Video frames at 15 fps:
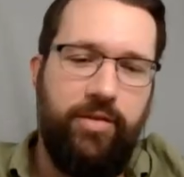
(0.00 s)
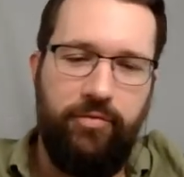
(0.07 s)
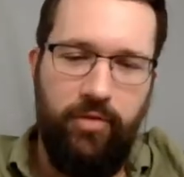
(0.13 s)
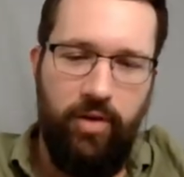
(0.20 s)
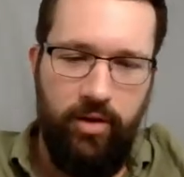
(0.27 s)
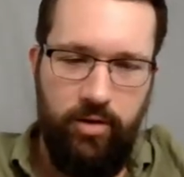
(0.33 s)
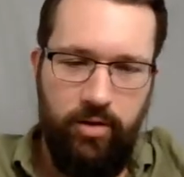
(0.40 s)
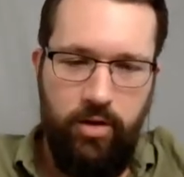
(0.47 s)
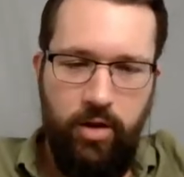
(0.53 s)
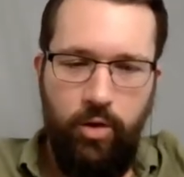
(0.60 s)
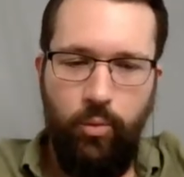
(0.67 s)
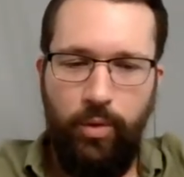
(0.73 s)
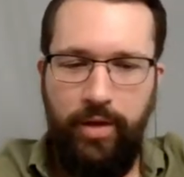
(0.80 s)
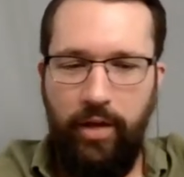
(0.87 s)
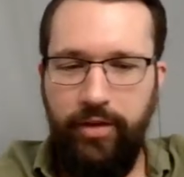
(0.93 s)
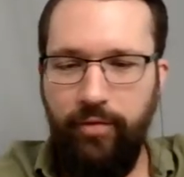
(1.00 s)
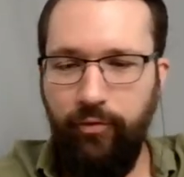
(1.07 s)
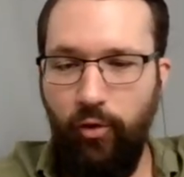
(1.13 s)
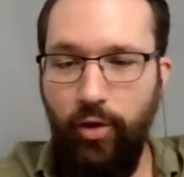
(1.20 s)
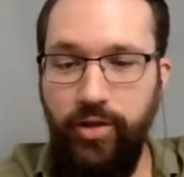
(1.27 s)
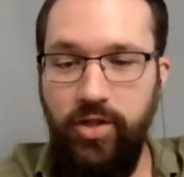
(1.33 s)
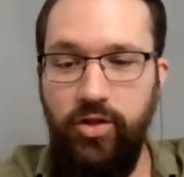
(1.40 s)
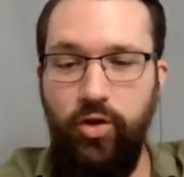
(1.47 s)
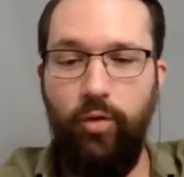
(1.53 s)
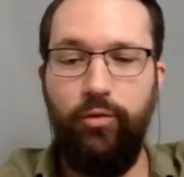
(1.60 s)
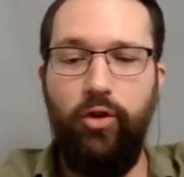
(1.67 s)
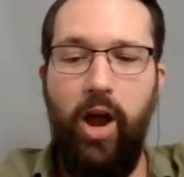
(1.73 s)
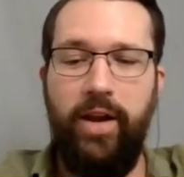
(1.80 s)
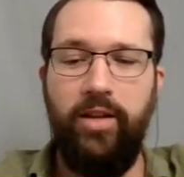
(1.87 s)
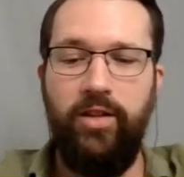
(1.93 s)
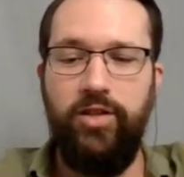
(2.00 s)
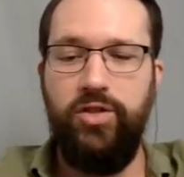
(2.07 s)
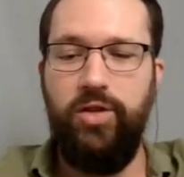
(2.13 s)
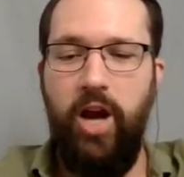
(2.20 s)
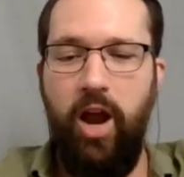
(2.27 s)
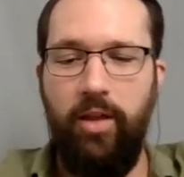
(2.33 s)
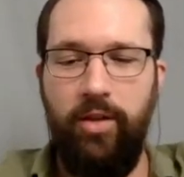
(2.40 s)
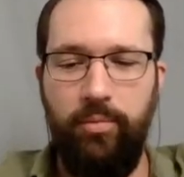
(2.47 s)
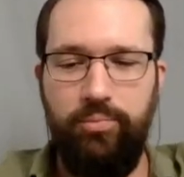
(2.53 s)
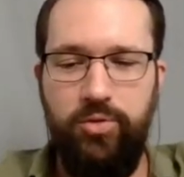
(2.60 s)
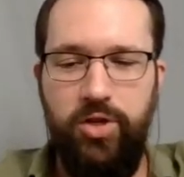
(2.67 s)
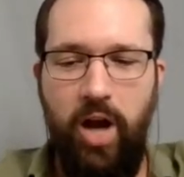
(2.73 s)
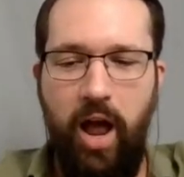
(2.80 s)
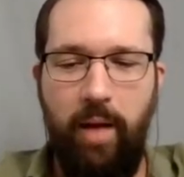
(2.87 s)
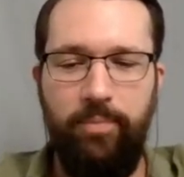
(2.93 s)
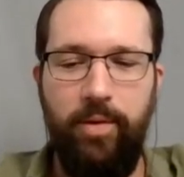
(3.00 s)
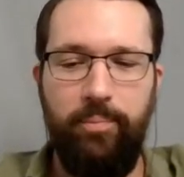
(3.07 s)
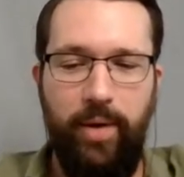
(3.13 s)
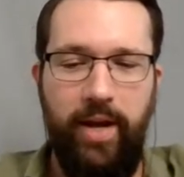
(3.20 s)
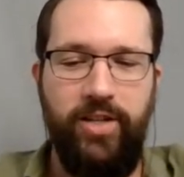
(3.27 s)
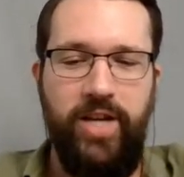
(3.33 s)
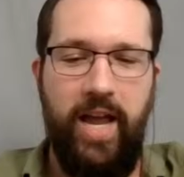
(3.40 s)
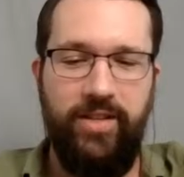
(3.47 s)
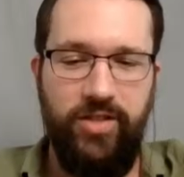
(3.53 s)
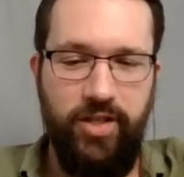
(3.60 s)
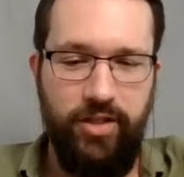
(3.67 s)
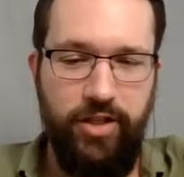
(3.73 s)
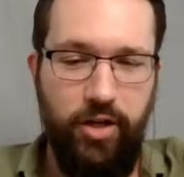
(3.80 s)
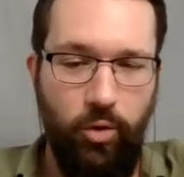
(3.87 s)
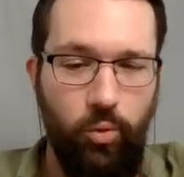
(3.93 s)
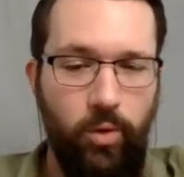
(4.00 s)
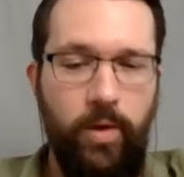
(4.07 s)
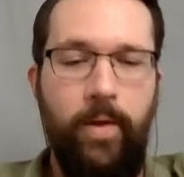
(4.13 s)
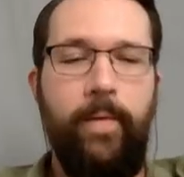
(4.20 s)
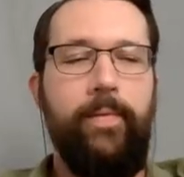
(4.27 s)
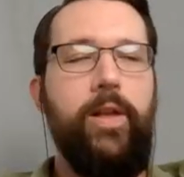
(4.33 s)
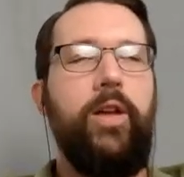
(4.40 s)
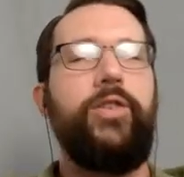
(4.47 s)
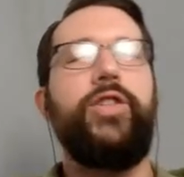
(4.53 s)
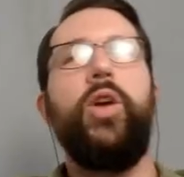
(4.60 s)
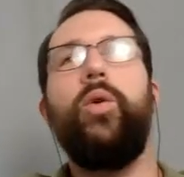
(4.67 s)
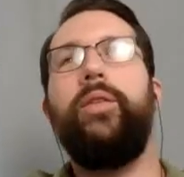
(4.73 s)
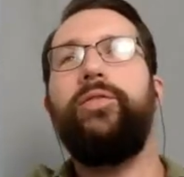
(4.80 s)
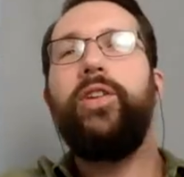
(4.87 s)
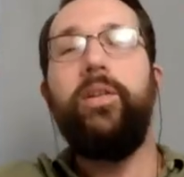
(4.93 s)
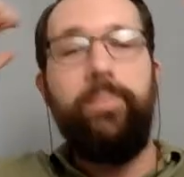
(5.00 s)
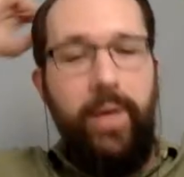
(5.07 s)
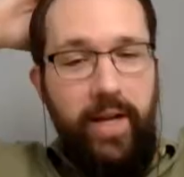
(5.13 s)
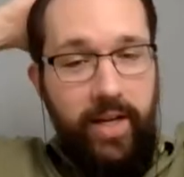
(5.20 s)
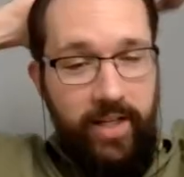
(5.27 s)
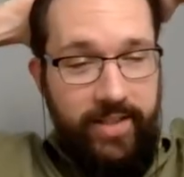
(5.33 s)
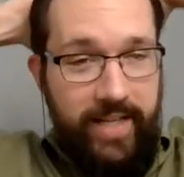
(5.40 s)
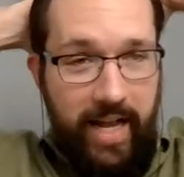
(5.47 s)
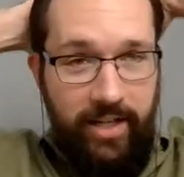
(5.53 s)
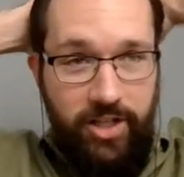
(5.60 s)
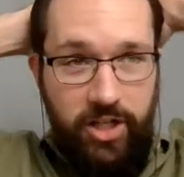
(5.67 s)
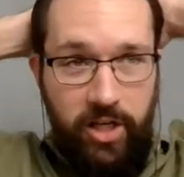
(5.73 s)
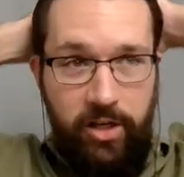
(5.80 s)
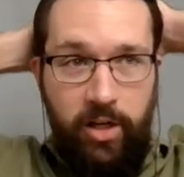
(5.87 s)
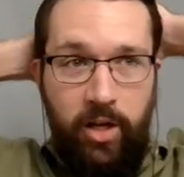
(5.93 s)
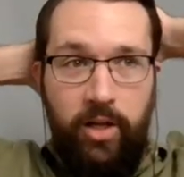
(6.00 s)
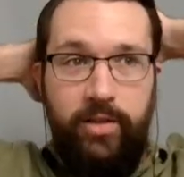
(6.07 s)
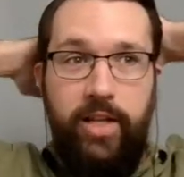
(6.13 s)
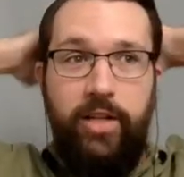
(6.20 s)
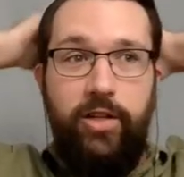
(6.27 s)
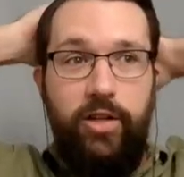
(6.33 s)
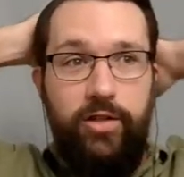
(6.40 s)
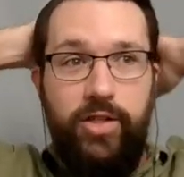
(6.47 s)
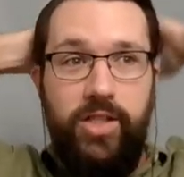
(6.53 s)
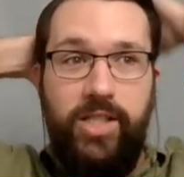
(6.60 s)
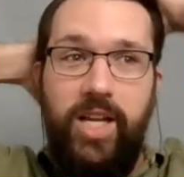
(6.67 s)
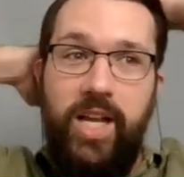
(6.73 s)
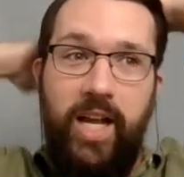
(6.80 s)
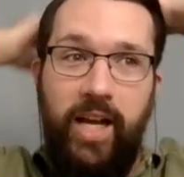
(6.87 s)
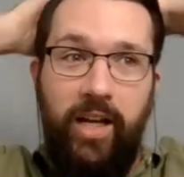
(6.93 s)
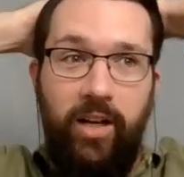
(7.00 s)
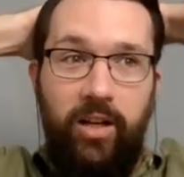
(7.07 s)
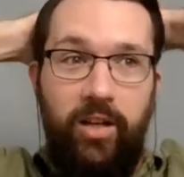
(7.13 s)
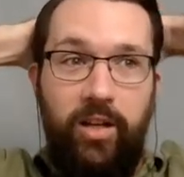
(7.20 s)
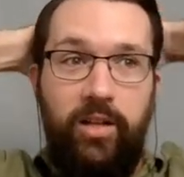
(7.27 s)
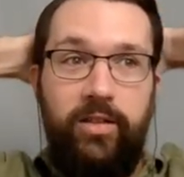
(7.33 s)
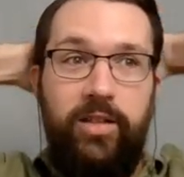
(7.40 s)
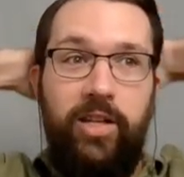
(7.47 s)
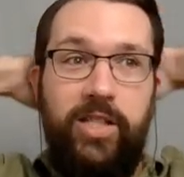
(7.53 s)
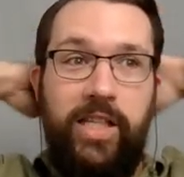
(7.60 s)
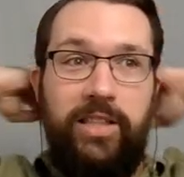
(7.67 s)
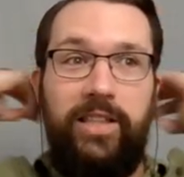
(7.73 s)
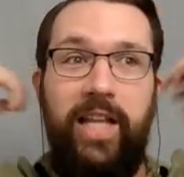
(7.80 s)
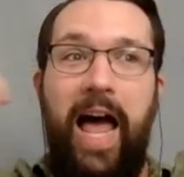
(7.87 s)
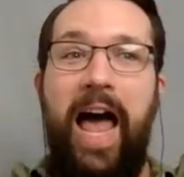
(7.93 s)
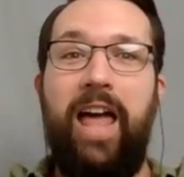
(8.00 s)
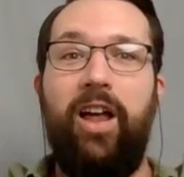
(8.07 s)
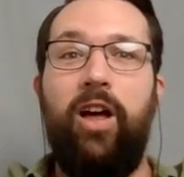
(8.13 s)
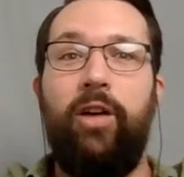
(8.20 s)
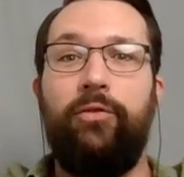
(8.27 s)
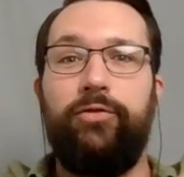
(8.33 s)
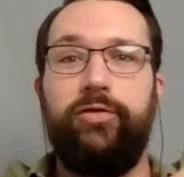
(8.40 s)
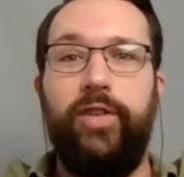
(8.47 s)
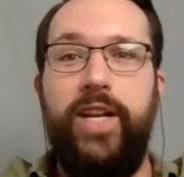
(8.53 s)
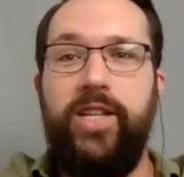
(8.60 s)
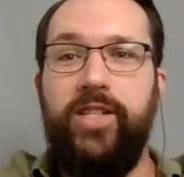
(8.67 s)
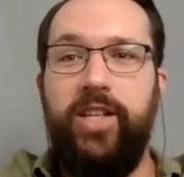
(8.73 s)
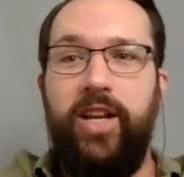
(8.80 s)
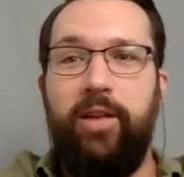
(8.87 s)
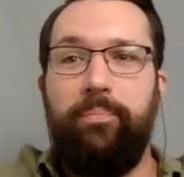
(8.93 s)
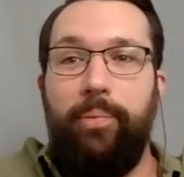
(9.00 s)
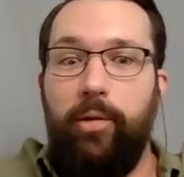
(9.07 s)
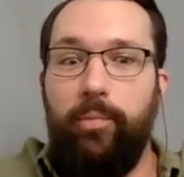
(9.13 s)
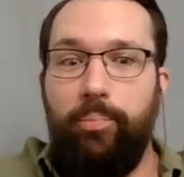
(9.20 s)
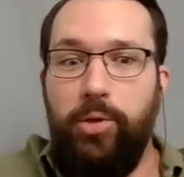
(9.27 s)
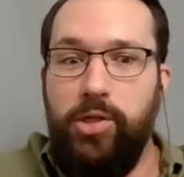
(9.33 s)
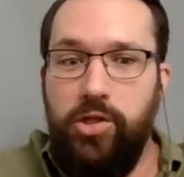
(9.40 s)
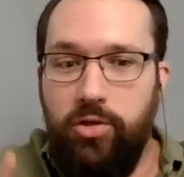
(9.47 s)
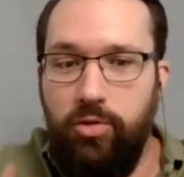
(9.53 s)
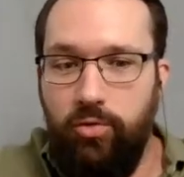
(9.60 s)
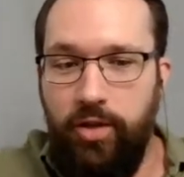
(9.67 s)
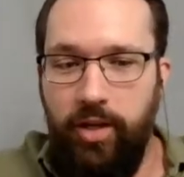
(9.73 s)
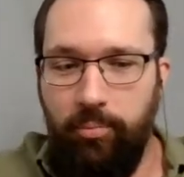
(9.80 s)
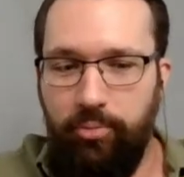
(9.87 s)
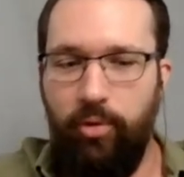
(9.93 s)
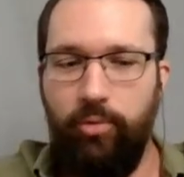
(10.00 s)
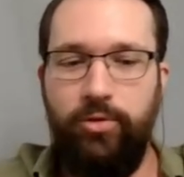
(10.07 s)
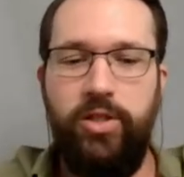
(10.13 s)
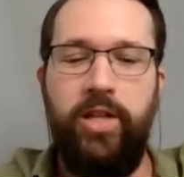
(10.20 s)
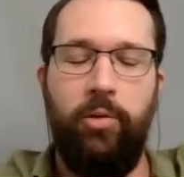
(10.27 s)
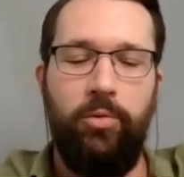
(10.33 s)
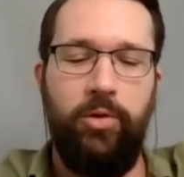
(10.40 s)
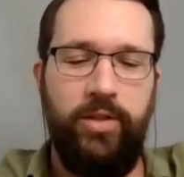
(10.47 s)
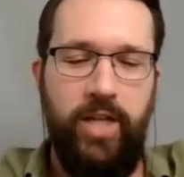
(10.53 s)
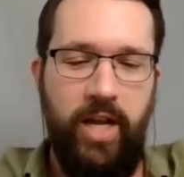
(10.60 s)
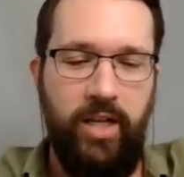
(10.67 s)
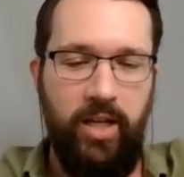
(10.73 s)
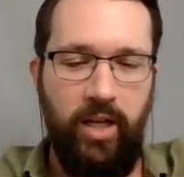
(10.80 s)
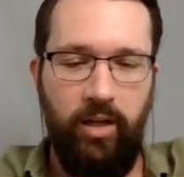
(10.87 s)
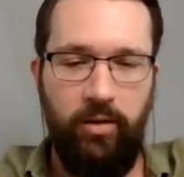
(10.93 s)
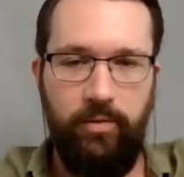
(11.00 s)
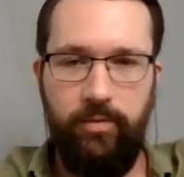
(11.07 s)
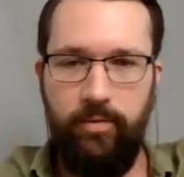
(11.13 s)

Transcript: different. Without the voices overriding the job the page has to do. So if you're paying attention, then you're seeing there's a lot of reason and purpose to the approach that we're taking.